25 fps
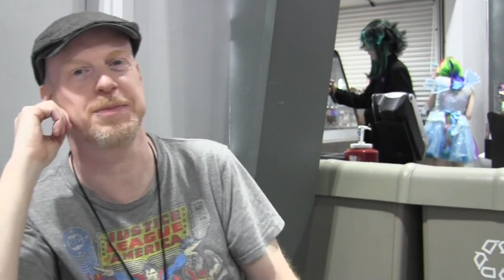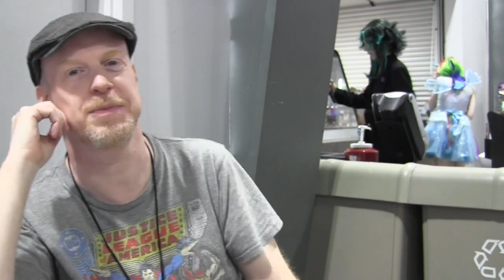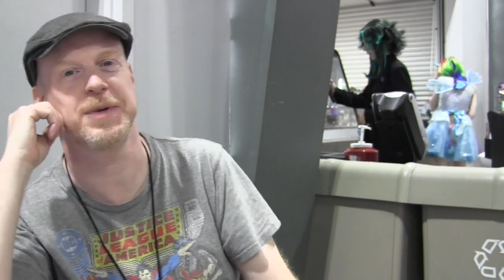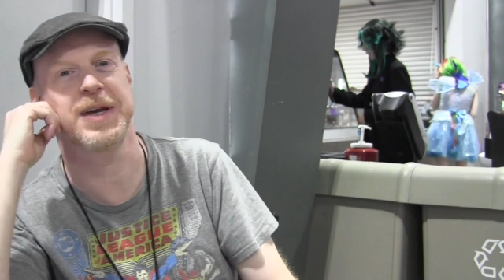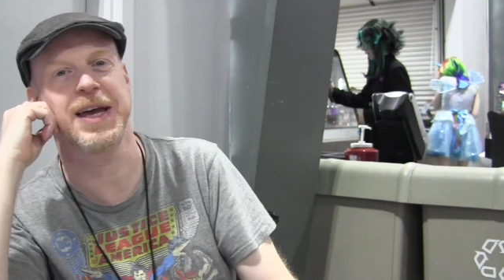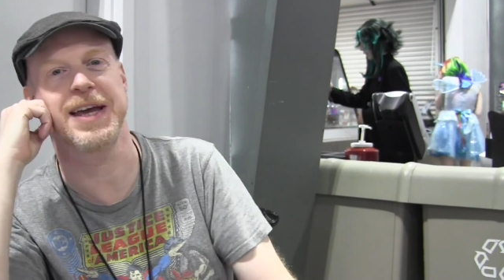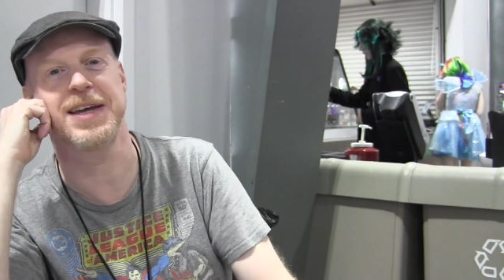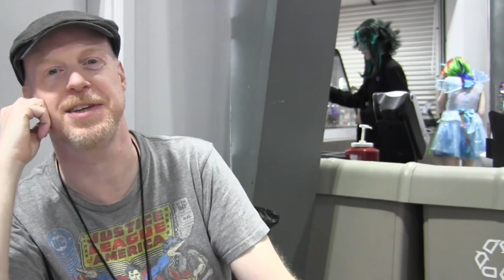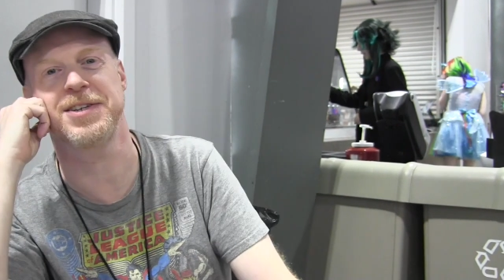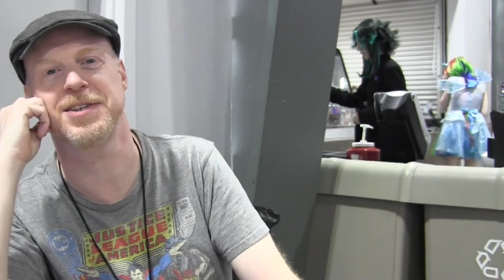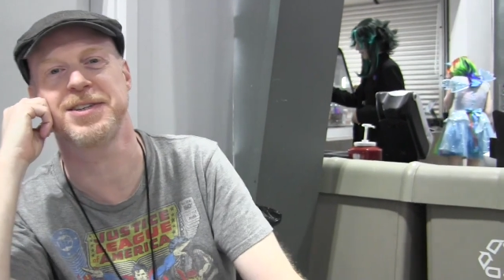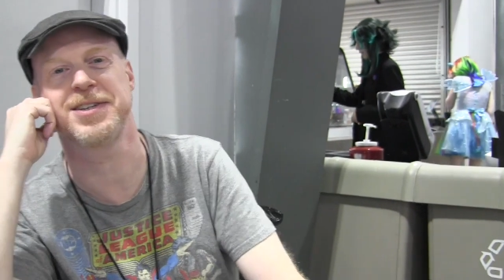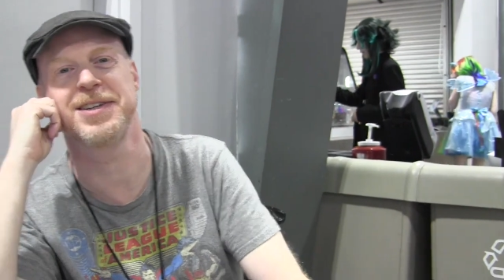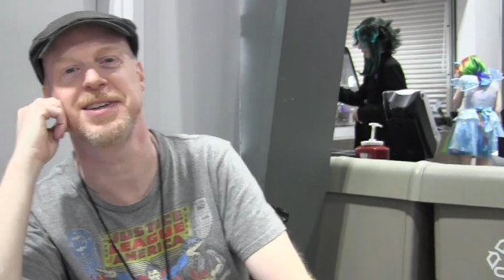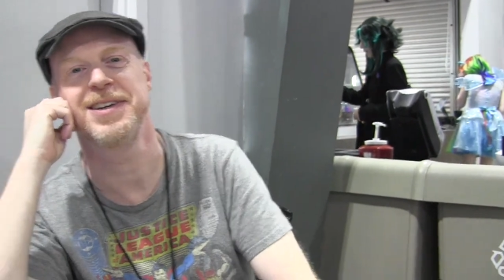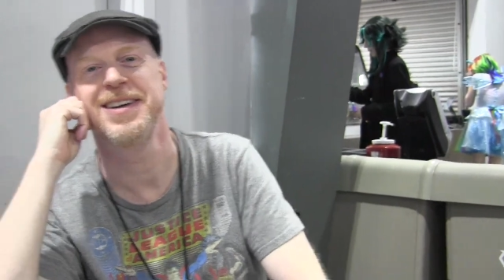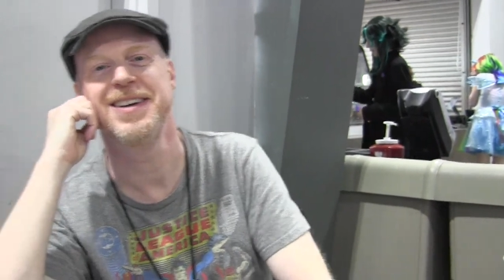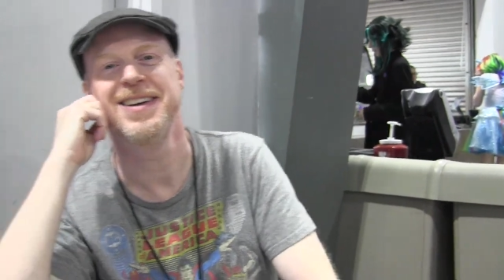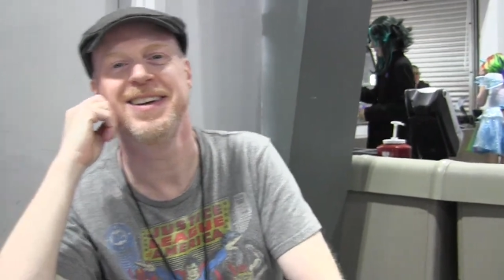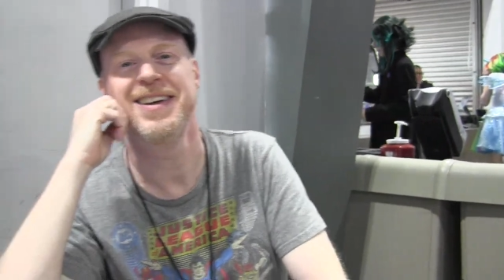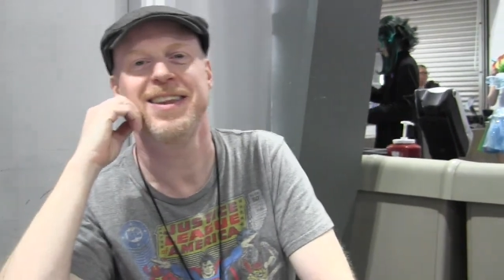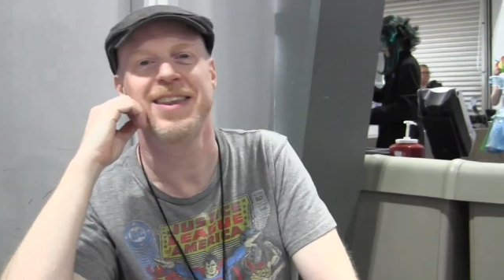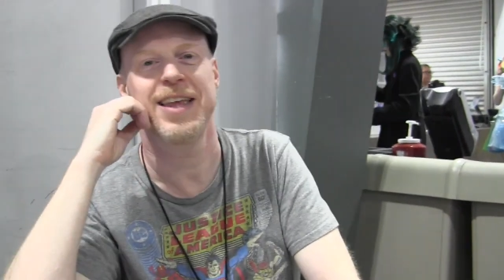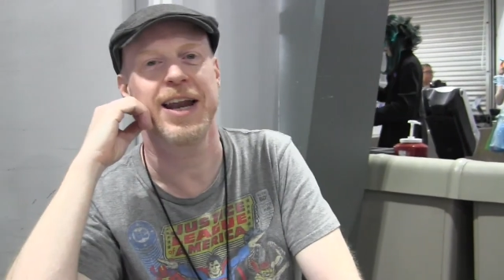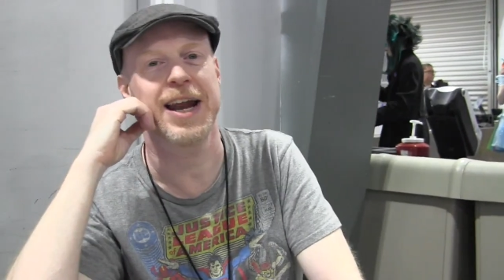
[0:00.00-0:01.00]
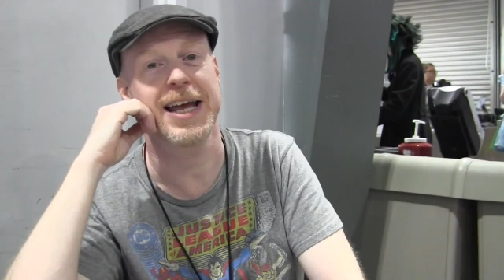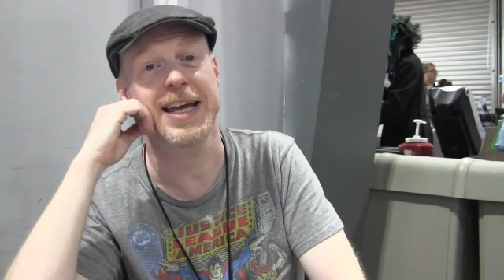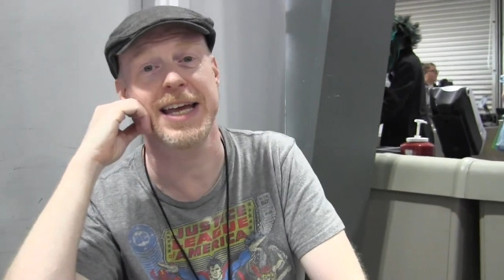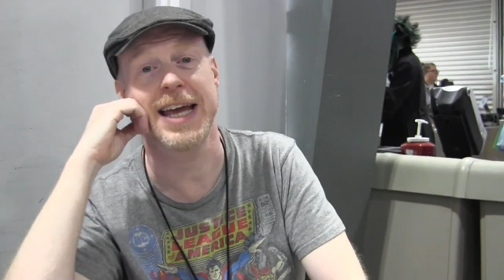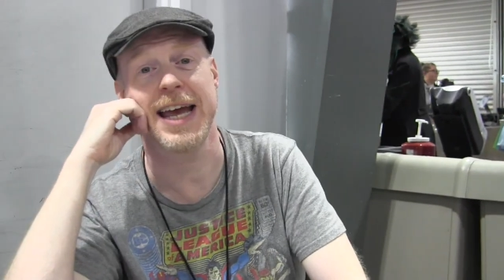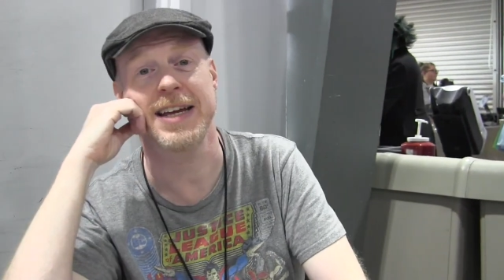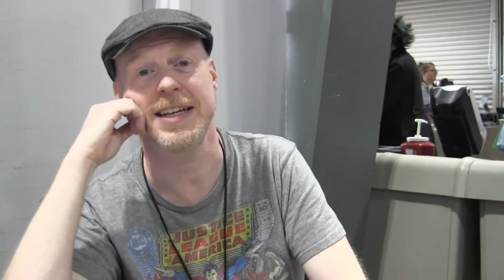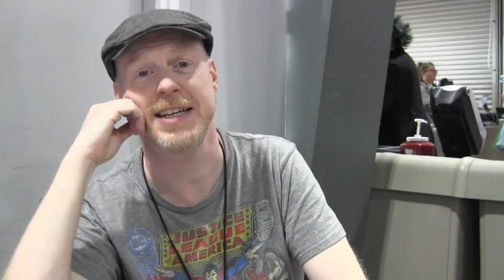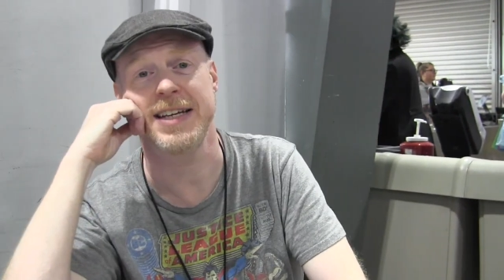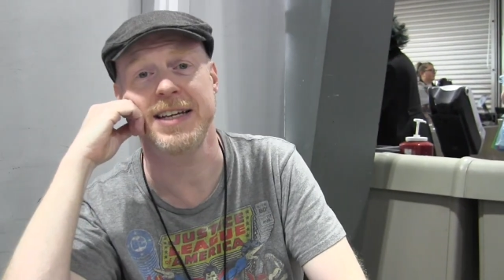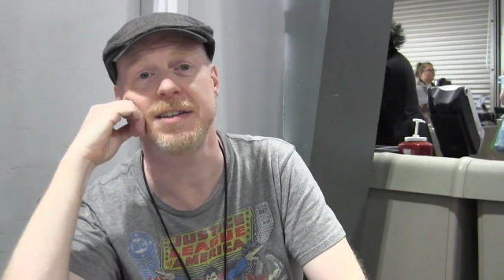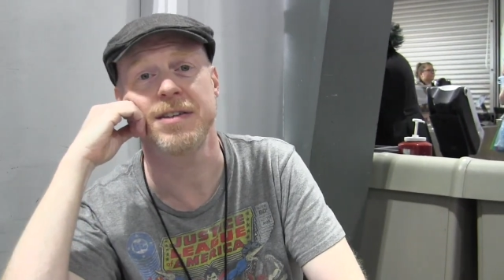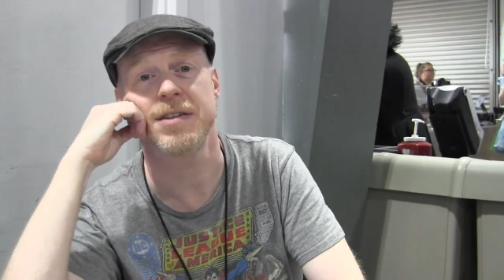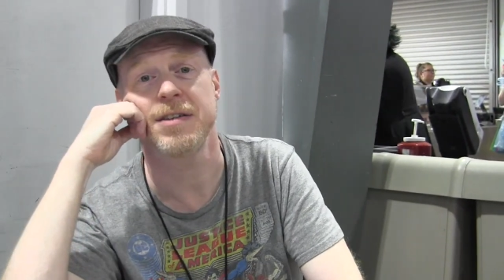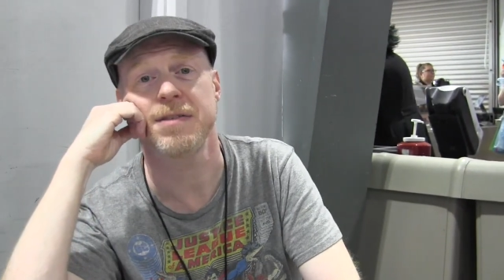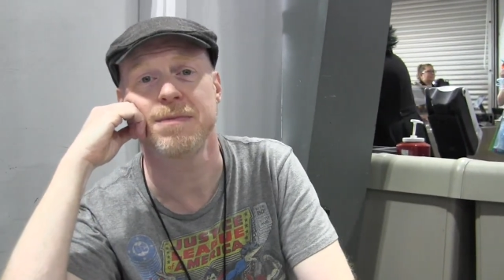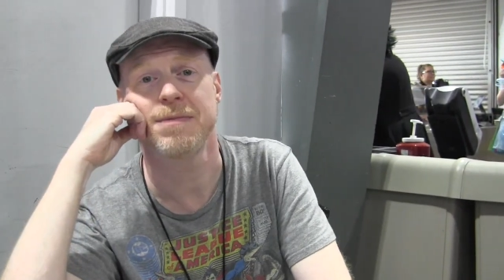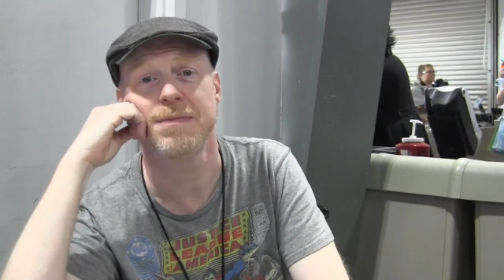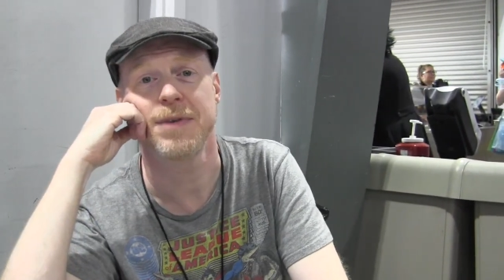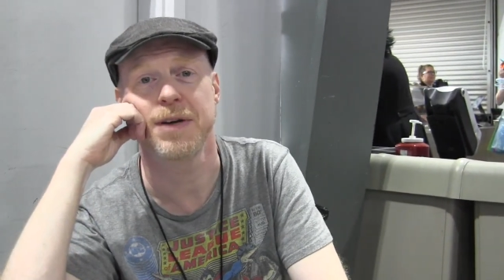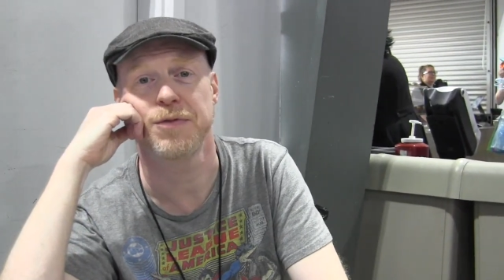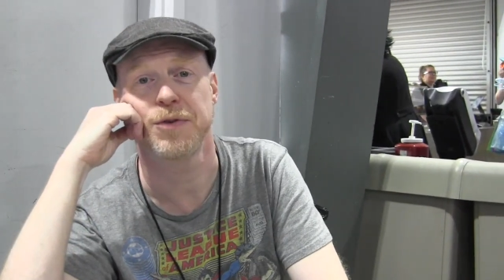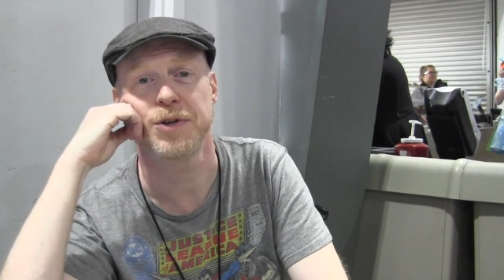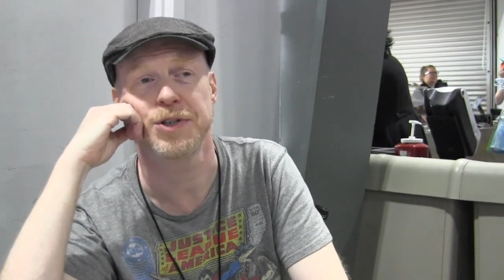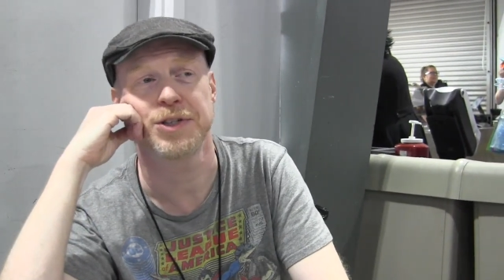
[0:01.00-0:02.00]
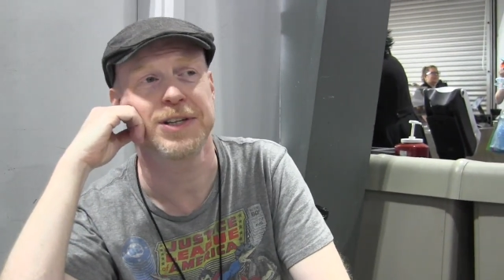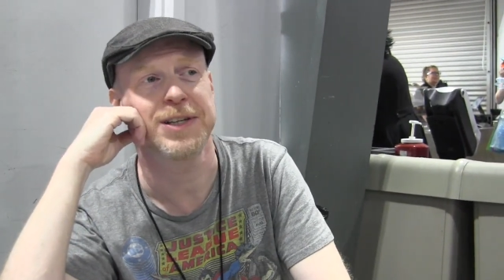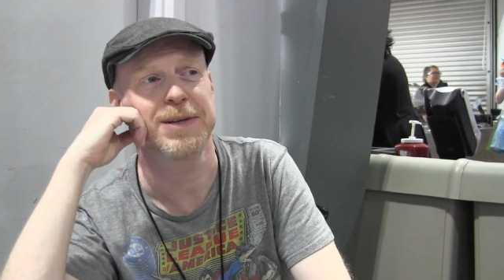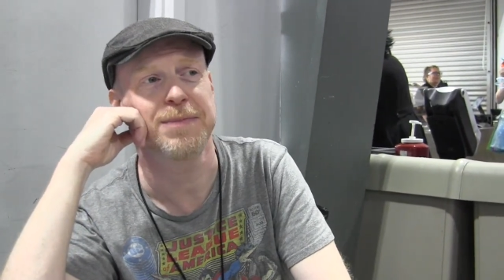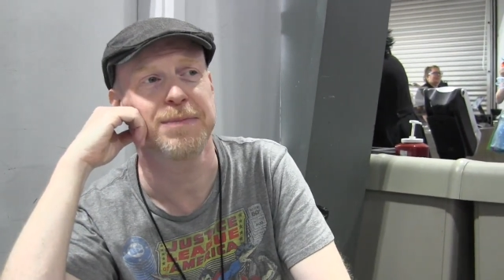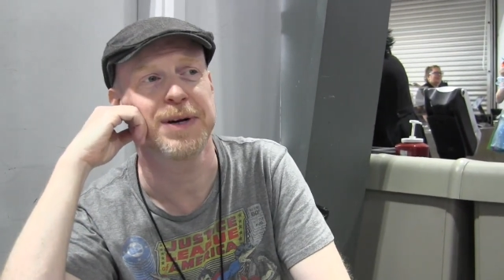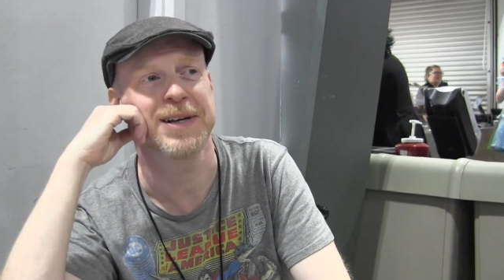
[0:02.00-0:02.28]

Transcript: some cakes, that I can't eat, unfortunately.